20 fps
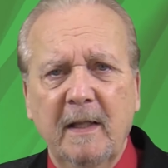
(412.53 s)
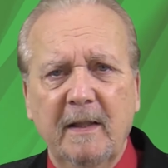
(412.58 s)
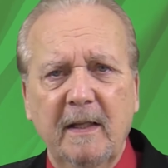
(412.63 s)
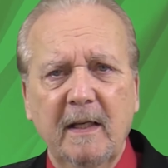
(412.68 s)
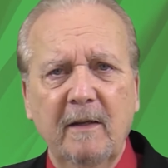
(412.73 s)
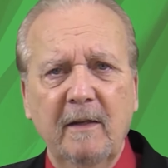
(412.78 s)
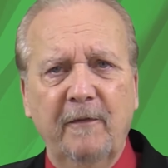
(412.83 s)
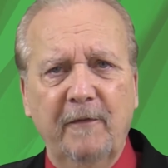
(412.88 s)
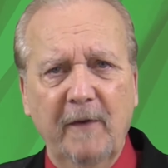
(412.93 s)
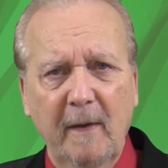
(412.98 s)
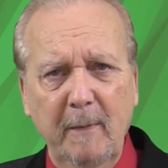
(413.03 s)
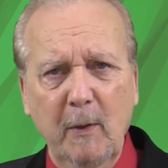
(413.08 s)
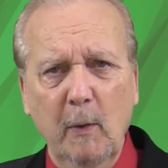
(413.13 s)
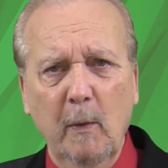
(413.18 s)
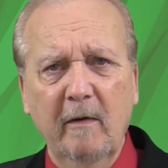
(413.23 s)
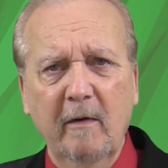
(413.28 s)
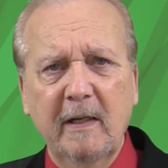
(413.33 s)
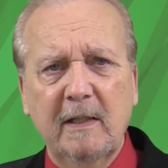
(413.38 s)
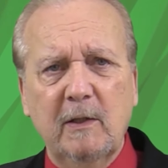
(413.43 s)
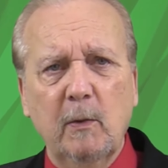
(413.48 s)
The
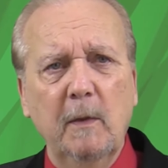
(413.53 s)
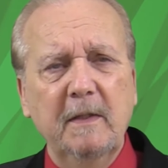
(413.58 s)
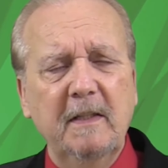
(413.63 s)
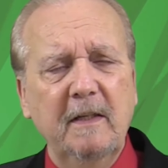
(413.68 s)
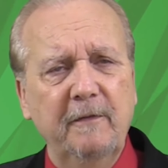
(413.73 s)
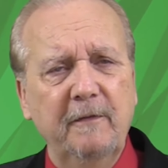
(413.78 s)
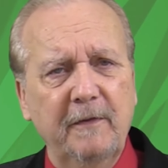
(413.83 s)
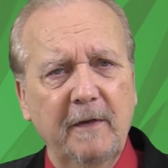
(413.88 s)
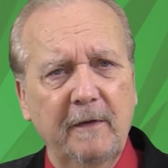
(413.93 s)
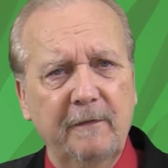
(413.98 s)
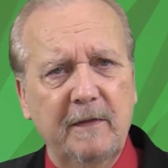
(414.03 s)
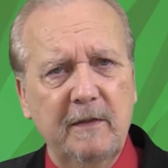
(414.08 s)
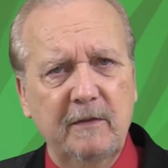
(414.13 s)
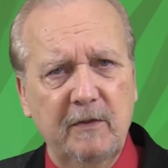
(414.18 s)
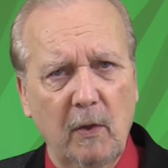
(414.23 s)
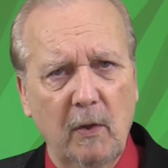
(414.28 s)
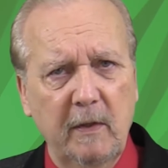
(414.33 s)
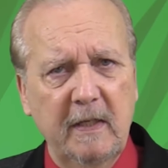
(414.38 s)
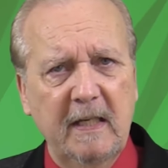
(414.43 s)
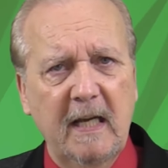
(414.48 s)
February 25th
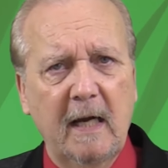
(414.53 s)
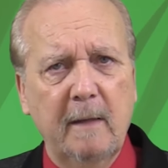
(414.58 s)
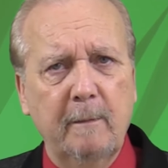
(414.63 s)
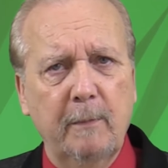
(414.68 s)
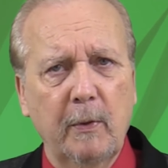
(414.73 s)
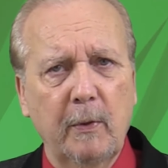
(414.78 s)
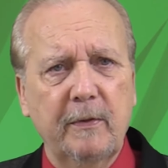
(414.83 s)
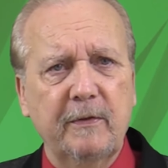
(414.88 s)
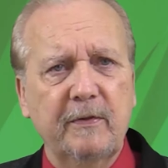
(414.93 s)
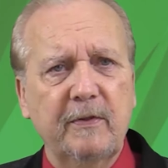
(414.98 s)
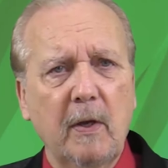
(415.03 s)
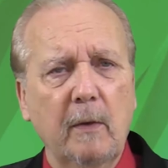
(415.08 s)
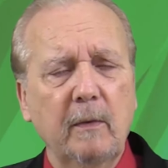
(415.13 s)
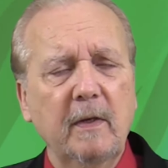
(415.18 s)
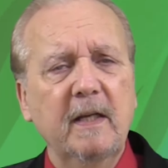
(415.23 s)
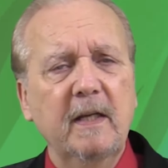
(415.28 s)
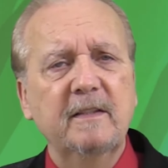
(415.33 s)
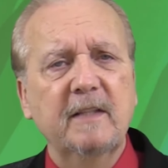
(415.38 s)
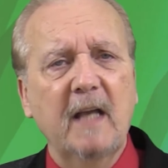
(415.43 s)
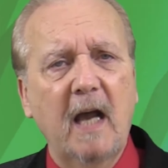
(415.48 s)
zodiac
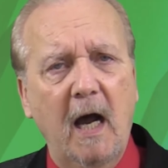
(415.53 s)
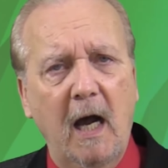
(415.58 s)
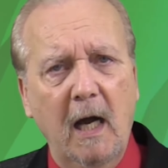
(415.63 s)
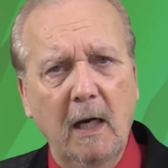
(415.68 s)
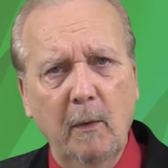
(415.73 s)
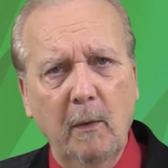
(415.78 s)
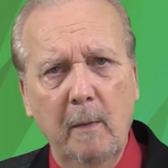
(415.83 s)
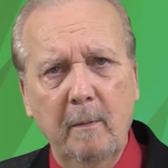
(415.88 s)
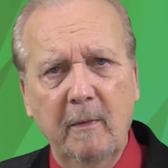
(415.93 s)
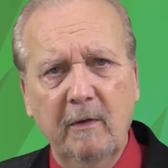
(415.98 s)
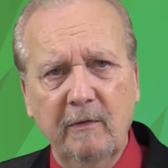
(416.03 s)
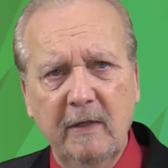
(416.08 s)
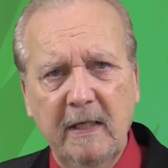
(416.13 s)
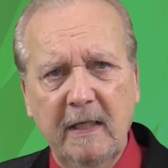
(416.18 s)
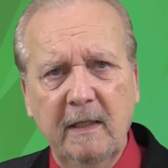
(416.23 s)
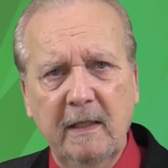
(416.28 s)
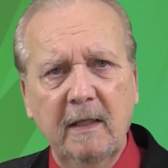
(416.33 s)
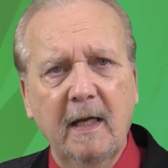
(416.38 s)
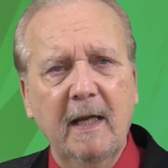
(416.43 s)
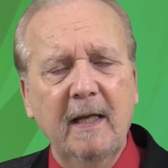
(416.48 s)
birthstone is
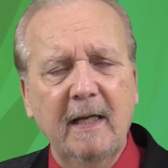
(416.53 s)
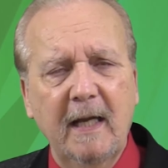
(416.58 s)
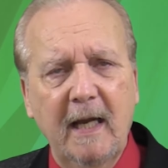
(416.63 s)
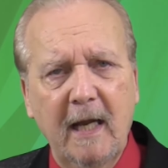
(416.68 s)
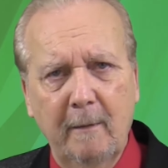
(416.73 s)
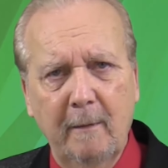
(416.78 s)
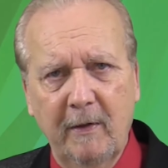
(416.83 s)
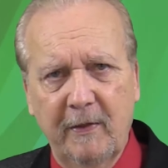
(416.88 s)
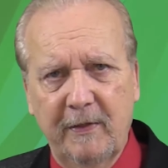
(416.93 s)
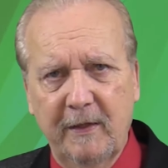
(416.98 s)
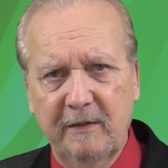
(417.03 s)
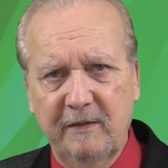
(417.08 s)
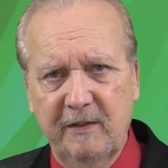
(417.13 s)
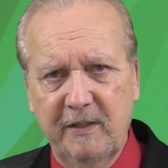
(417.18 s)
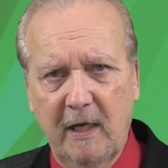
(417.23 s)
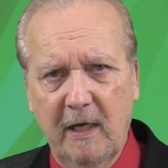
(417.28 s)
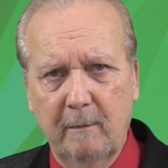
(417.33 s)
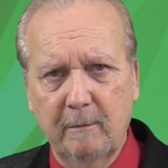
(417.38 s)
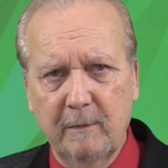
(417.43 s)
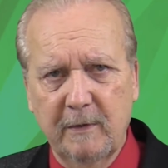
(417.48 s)
aquamarine and amethyst
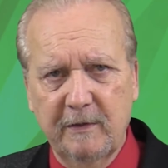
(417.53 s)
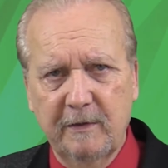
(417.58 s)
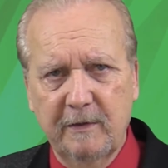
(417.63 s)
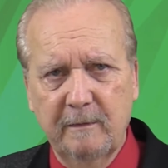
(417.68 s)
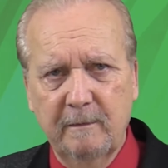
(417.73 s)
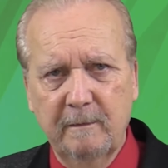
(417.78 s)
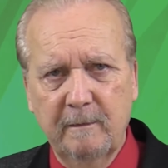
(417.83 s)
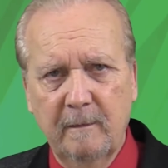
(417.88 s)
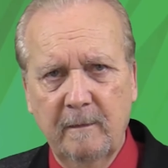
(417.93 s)
gems.